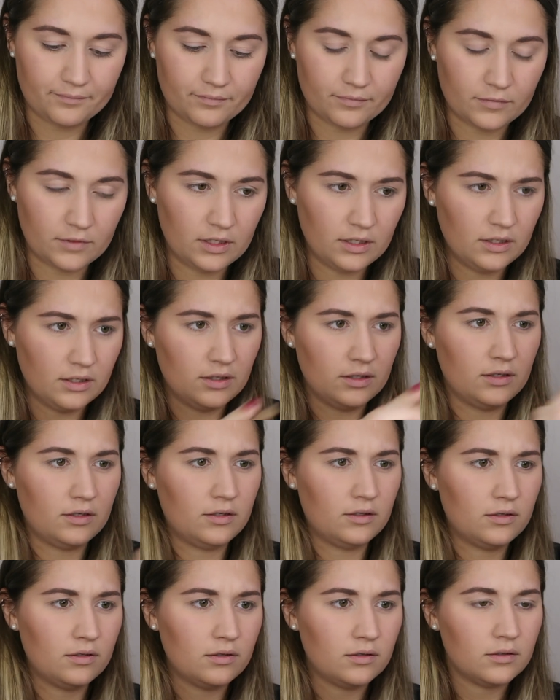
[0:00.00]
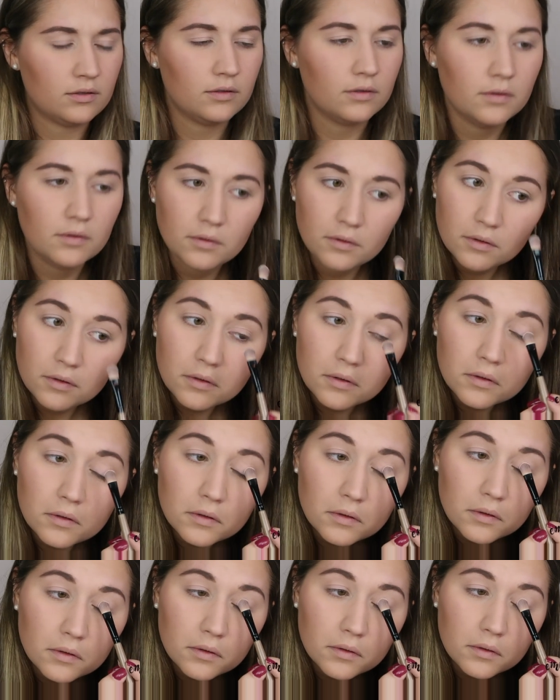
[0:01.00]

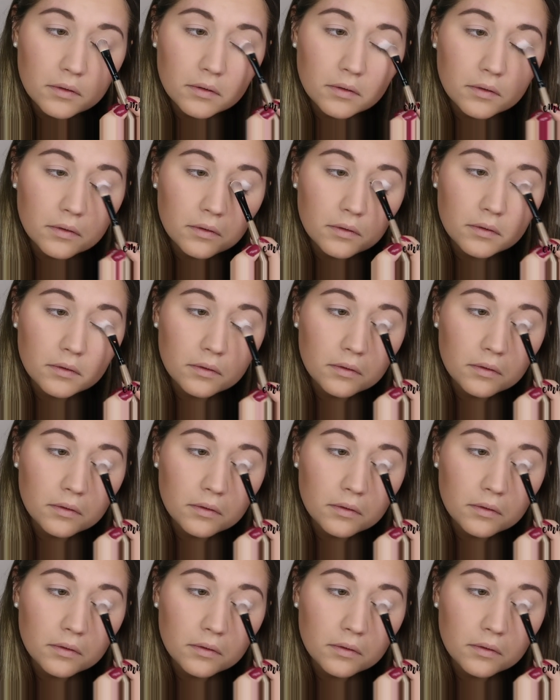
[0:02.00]
(no one is talking)